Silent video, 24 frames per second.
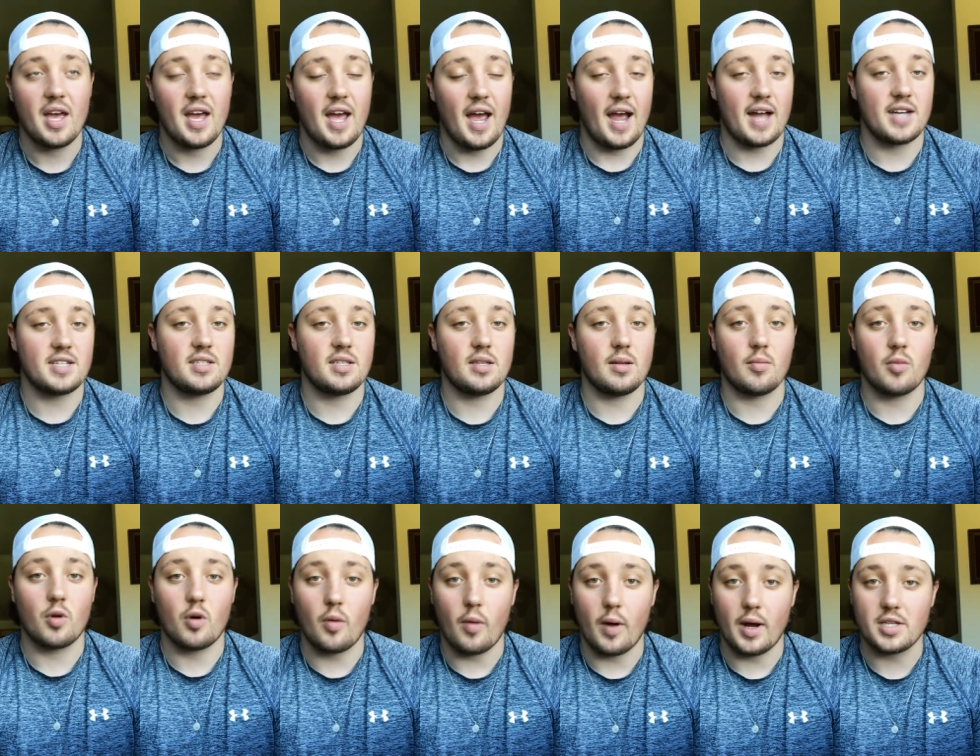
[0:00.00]
asking them
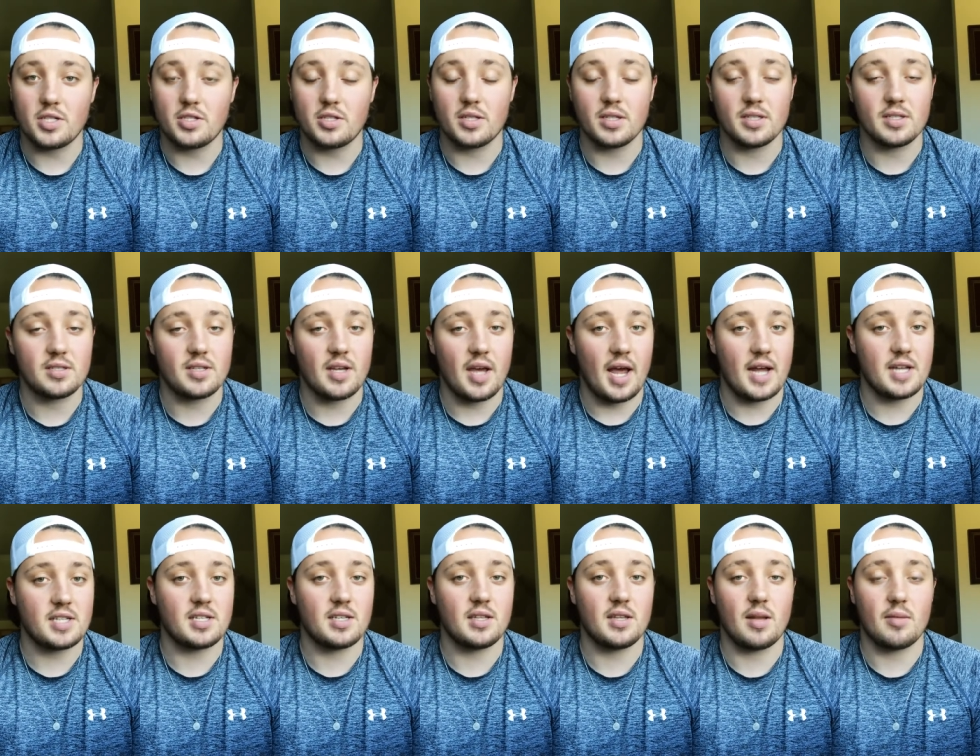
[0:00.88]
questions,
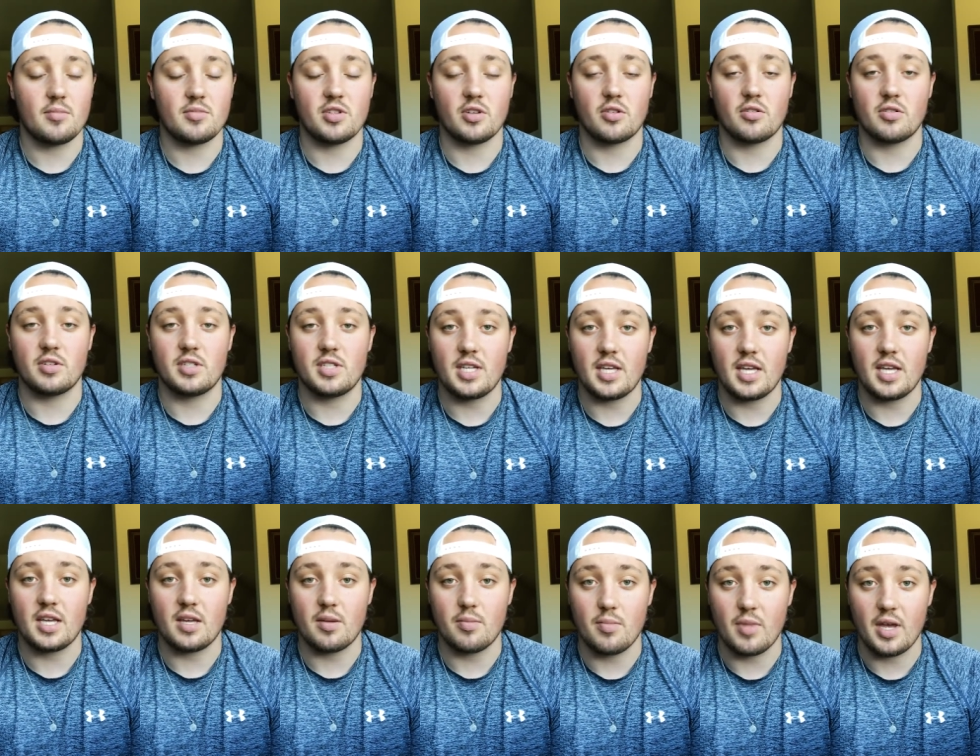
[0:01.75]
asking them to
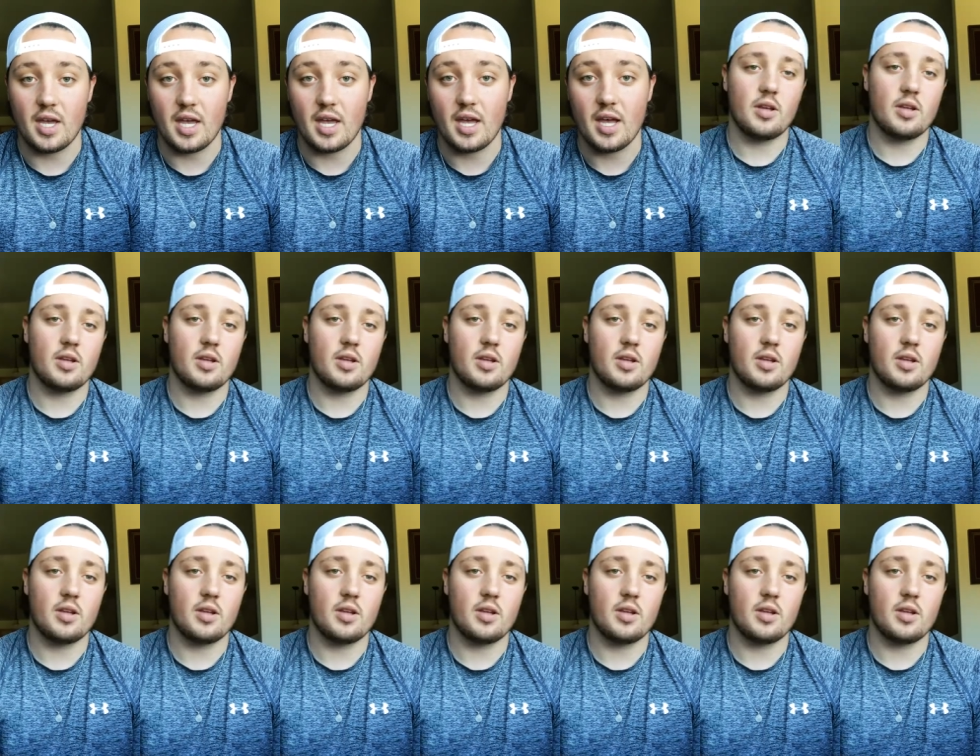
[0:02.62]
critique me.